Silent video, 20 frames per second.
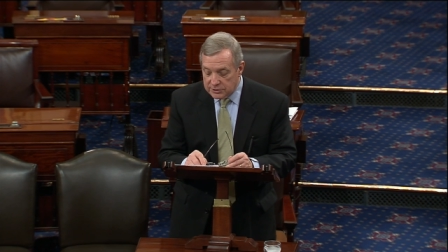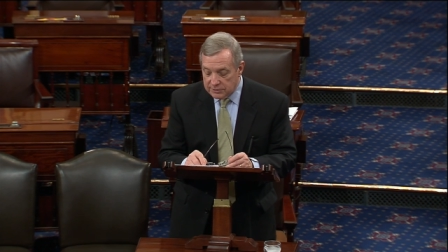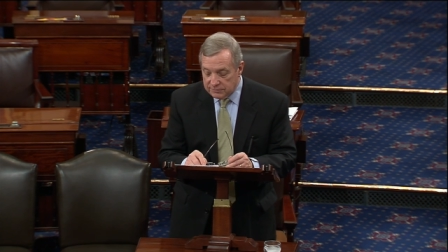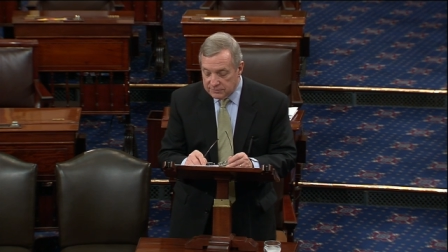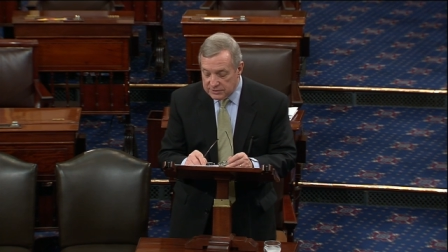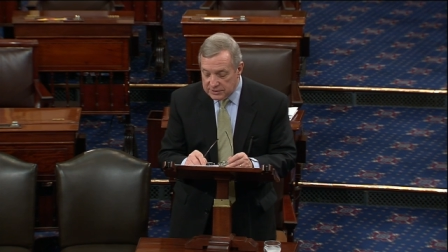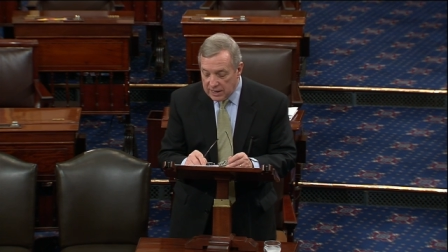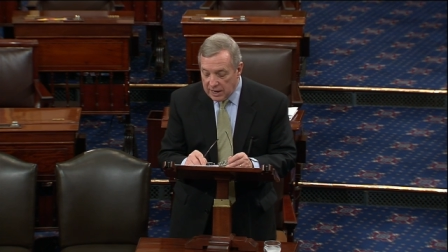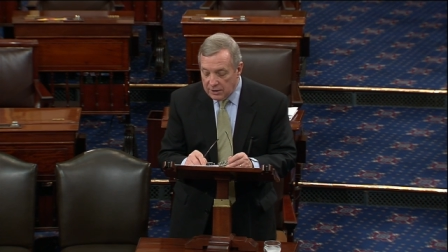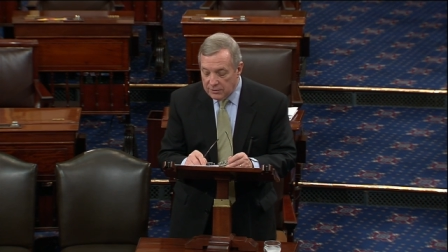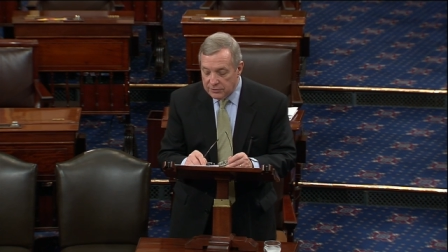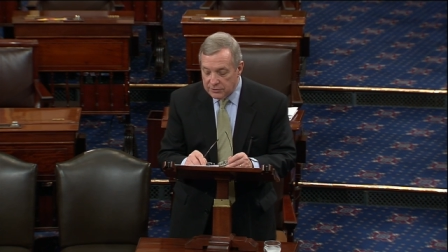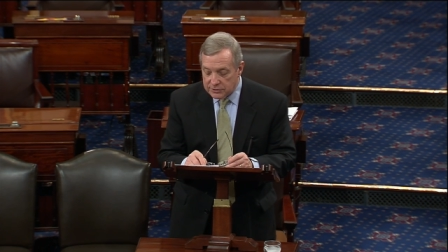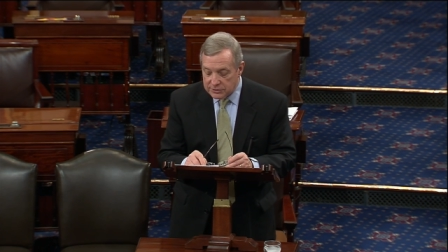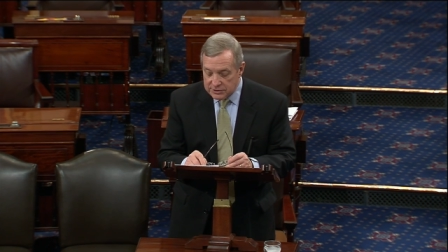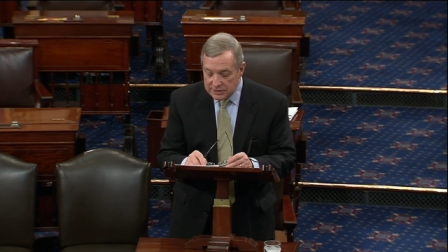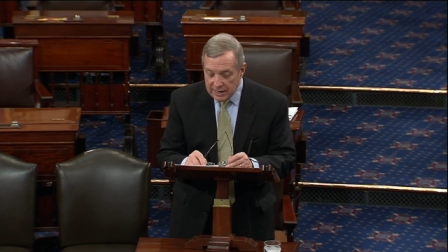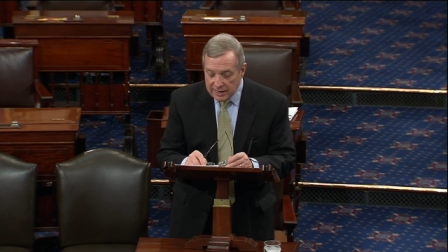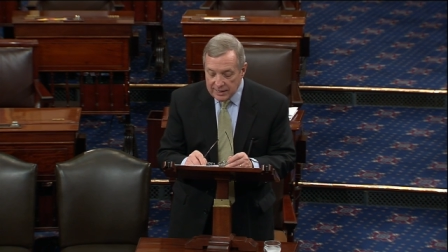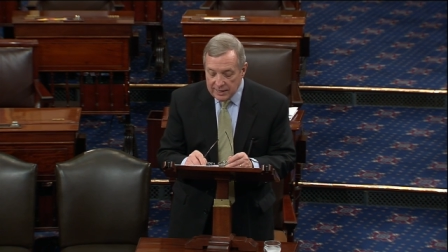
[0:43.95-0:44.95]
of South
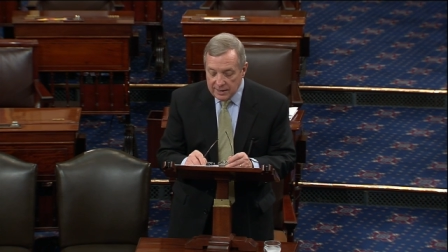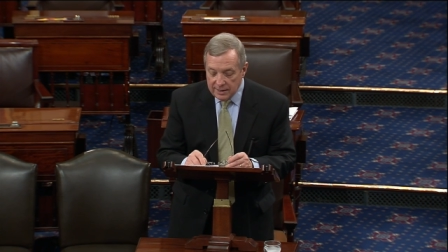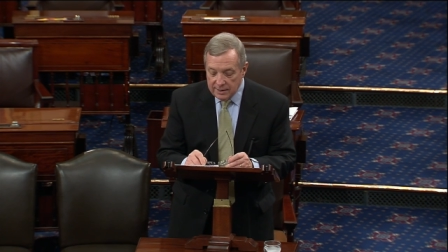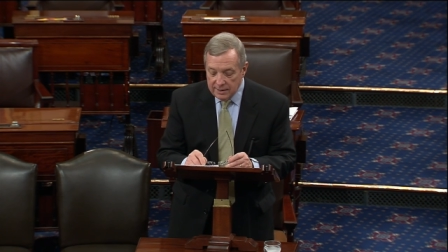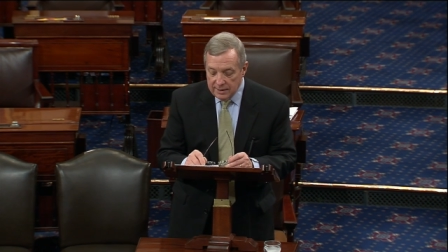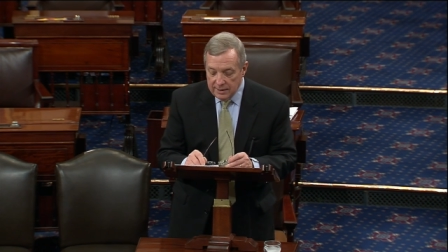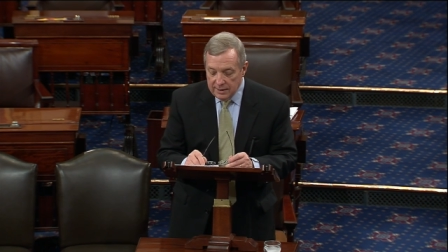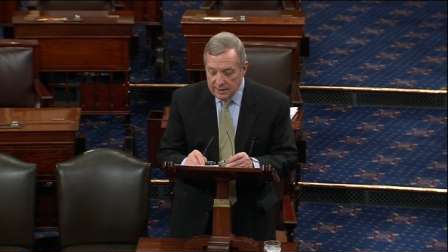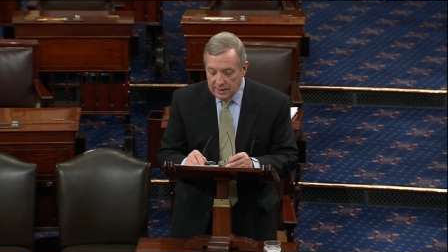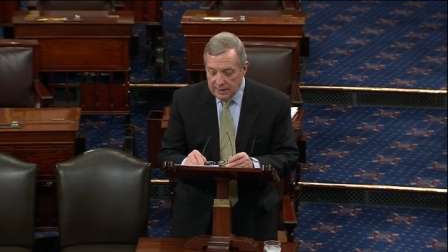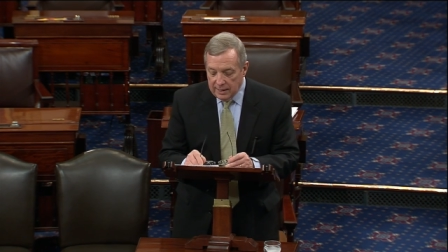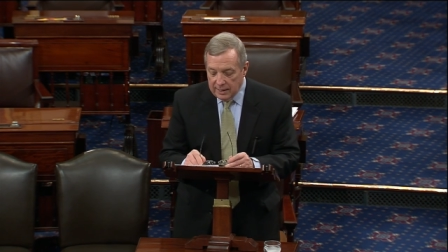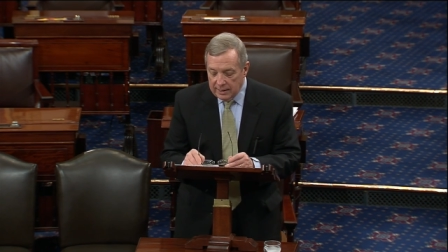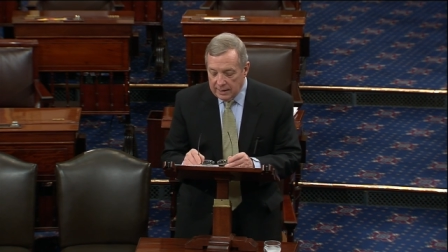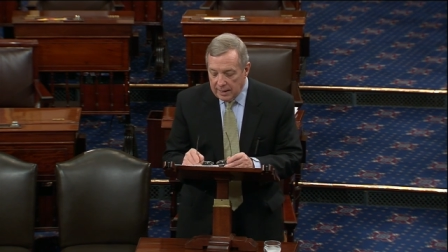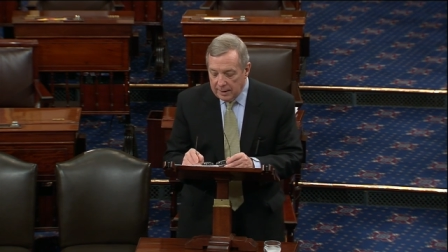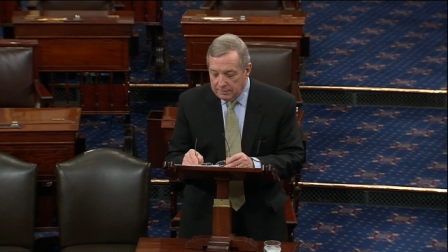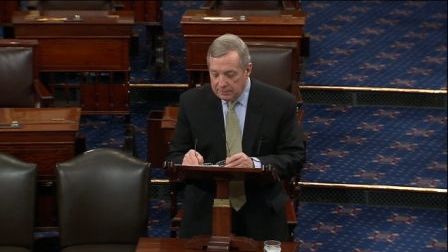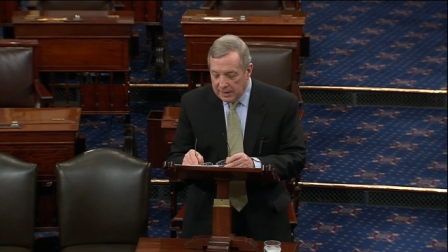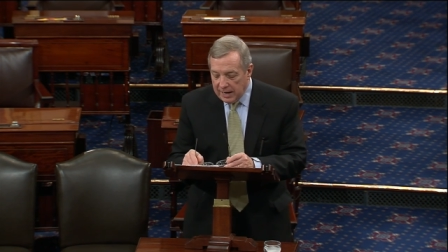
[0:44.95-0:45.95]
Ossetia and
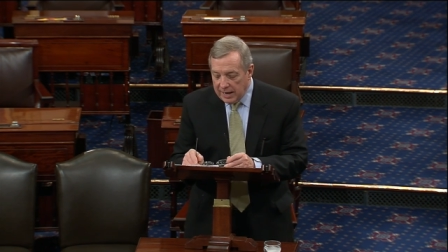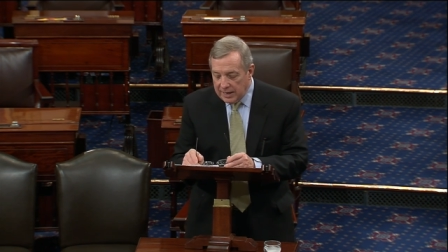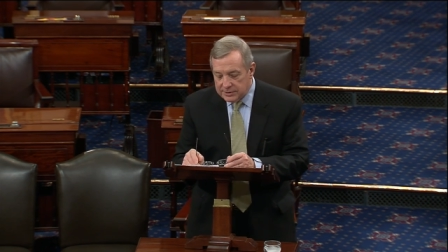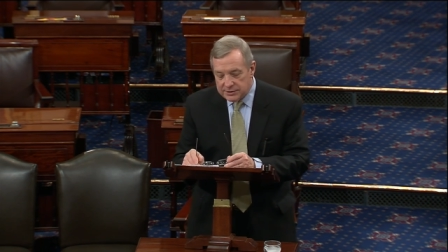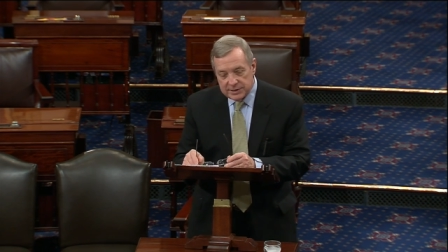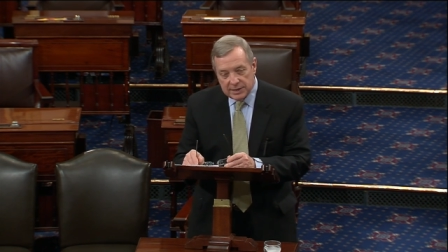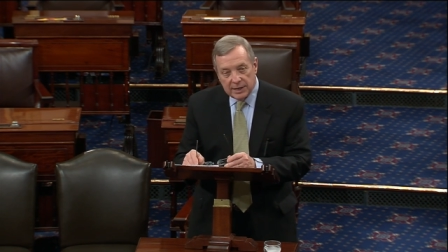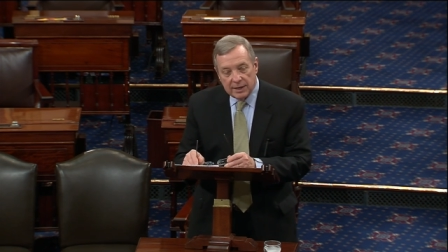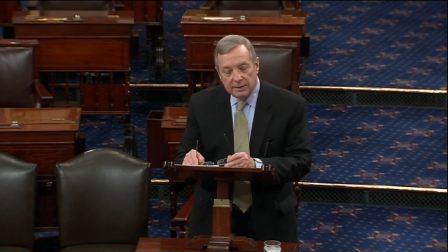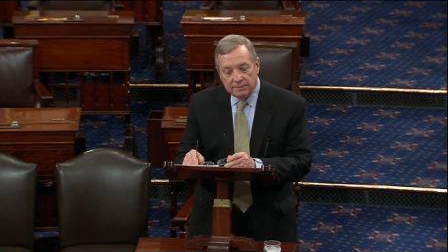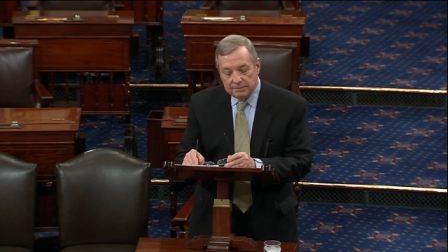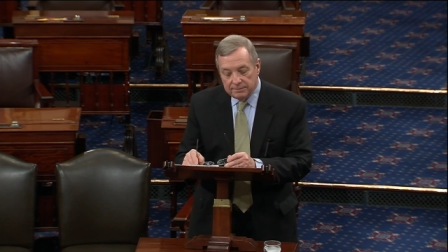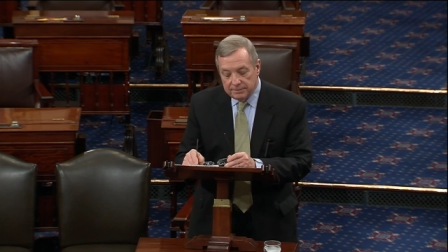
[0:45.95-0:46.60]
Abkhazia.